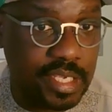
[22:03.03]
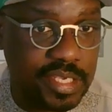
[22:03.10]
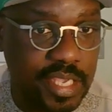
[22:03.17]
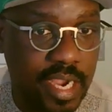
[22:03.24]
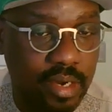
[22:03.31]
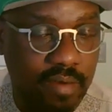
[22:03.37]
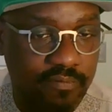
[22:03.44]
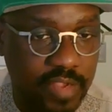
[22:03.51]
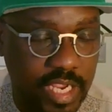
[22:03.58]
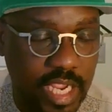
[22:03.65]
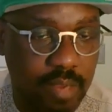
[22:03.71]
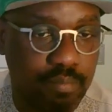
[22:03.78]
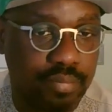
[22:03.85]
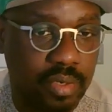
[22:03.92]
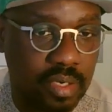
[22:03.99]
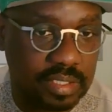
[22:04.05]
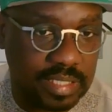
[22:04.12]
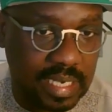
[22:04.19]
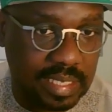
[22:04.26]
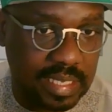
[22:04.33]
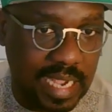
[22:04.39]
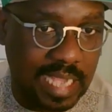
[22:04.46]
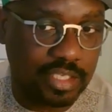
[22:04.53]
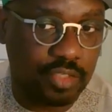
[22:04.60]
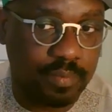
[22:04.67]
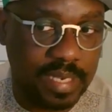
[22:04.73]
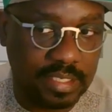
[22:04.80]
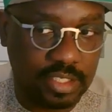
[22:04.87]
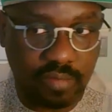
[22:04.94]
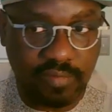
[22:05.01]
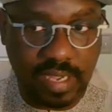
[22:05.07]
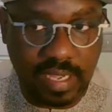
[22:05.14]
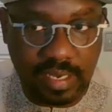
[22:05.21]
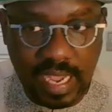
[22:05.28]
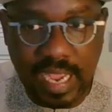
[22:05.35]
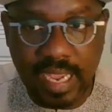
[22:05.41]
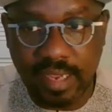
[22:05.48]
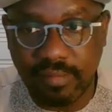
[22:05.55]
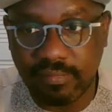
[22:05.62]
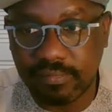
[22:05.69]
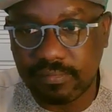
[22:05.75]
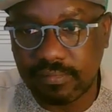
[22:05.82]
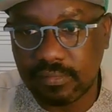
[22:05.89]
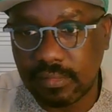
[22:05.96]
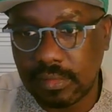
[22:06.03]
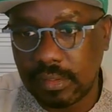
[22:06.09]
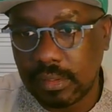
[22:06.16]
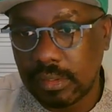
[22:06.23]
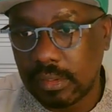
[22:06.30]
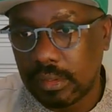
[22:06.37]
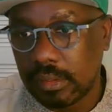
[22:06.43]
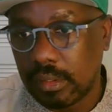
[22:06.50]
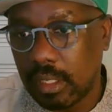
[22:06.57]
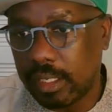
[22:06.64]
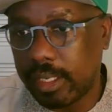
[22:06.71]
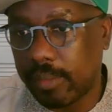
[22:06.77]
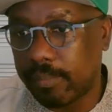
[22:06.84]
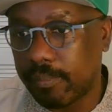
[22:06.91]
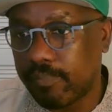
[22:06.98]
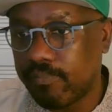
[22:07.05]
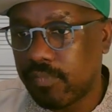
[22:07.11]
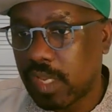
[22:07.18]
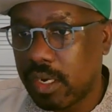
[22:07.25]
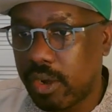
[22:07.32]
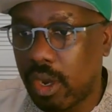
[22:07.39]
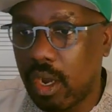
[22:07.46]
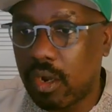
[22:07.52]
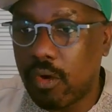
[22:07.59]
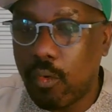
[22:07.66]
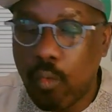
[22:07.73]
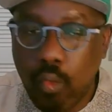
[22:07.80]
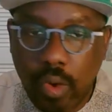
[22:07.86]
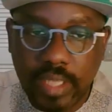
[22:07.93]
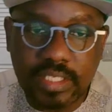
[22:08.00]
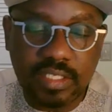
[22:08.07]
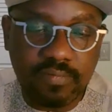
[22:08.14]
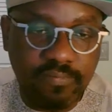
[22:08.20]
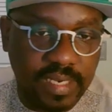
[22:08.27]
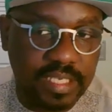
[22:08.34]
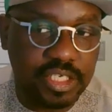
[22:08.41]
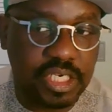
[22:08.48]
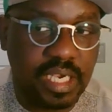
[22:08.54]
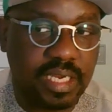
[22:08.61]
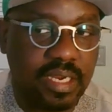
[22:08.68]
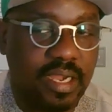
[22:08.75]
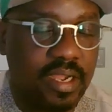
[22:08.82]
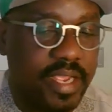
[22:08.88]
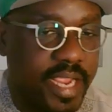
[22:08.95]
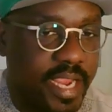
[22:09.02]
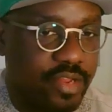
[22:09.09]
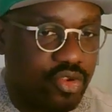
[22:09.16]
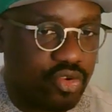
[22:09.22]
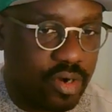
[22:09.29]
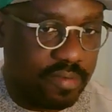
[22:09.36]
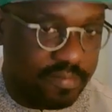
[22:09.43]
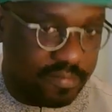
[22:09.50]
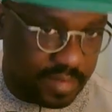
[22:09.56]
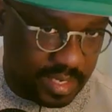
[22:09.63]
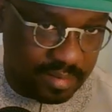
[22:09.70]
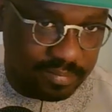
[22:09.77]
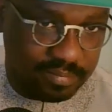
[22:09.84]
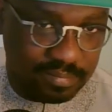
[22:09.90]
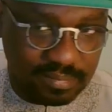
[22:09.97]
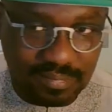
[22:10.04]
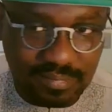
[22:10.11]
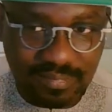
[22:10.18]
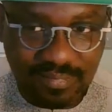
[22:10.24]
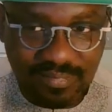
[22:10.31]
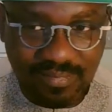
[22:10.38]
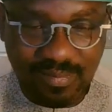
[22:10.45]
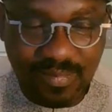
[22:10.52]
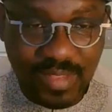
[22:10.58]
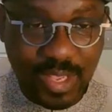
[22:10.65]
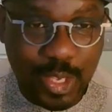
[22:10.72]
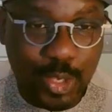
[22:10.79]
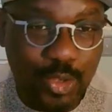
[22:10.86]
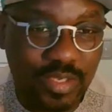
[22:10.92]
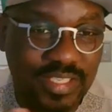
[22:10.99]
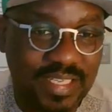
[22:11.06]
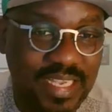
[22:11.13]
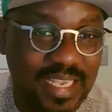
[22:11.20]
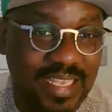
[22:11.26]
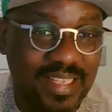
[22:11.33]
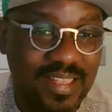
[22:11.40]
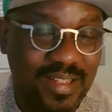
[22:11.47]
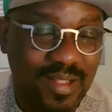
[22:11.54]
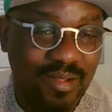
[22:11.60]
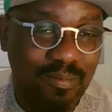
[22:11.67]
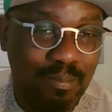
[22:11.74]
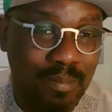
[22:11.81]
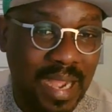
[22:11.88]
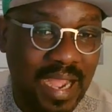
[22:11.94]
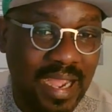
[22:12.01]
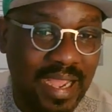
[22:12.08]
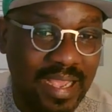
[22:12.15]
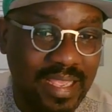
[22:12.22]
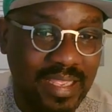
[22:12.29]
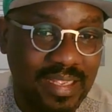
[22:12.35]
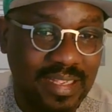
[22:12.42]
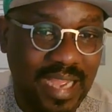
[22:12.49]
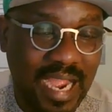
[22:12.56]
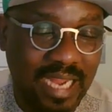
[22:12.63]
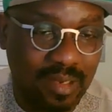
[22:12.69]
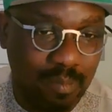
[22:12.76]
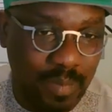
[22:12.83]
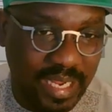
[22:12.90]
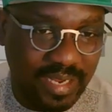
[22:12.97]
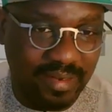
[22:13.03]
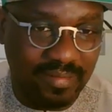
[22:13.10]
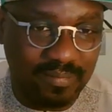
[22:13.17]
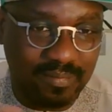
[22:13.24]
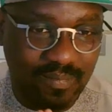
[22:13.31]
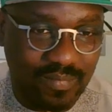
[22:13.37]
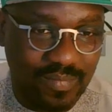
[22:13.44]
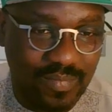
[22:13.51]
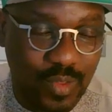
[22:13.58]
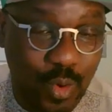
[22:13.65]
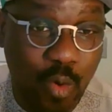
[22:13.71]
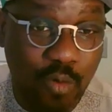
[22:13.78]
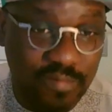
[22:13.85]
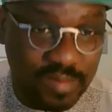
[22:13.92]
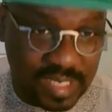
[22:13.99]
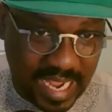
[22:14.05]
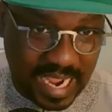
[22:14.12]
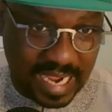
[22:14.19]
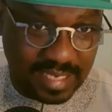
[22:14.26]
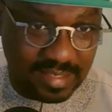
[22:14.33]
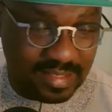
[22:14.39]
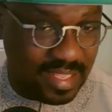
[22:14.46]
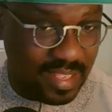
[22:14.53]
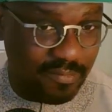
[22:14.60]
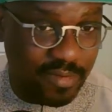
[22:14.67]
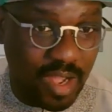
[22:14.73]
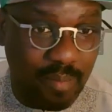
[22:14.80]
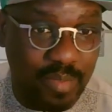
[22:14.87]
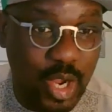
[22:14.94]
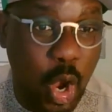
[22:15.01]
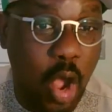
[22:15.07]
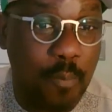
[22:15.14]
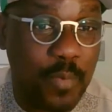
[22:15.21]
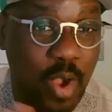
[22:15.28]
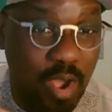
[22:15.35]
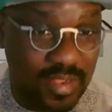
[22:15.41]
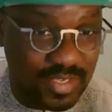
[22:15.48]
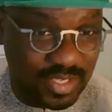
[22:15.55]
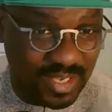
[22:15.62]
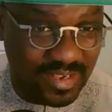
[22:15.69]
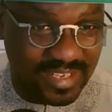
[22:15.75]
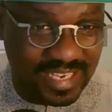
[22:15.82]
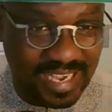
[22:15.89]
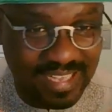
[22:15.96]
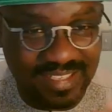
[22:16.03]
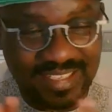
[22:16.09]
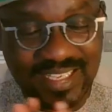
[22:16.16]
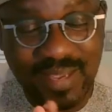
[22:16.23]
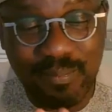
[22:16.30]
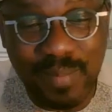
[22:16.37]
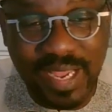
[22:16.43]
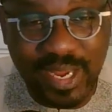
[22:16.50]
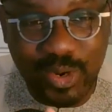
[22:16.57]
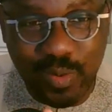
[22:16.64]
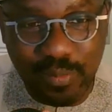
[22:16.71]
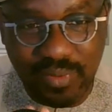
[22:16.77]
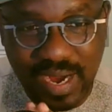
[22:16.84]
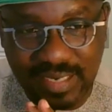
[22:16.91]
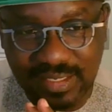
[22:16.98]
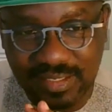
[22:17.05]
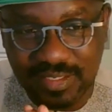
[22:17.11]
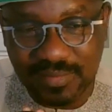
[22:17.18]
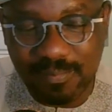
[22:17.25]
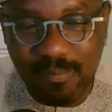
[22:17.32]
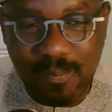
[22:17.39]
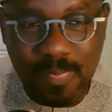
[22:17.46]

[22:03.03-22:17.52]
care of the important aspects of our life. Okay, Doc, what's vaginal atrophy? You see, my admin overnight, they've all become consultants in medical practice.